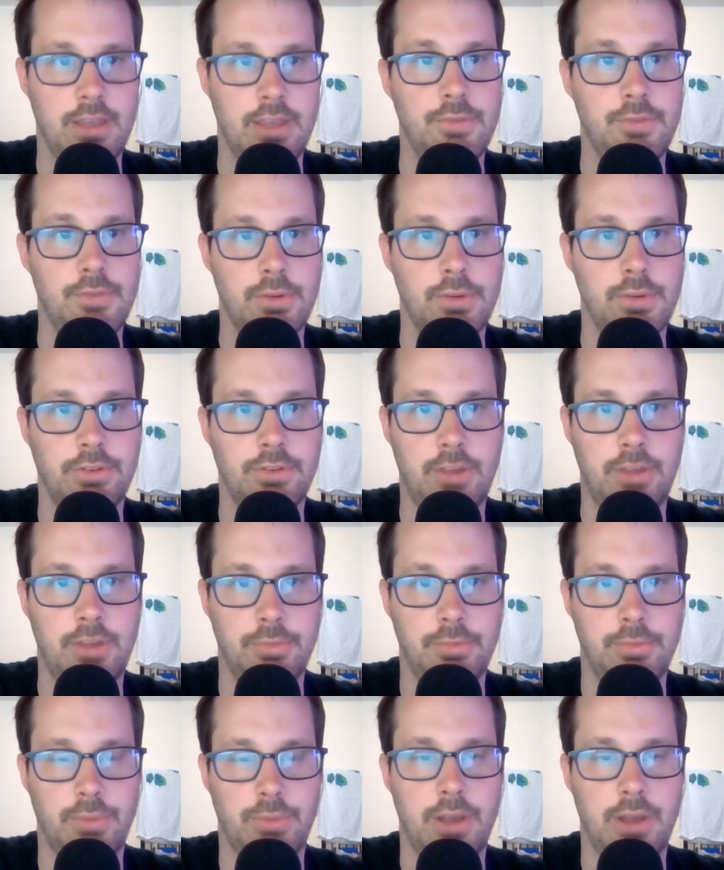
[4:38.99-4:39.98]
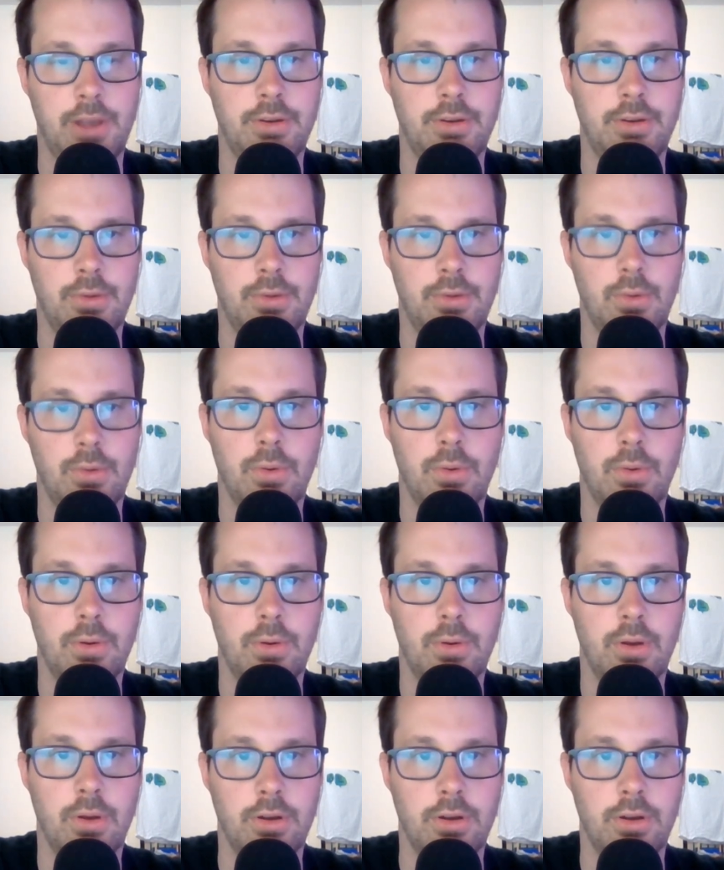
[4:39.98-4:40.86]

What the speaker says: if you are an established writer or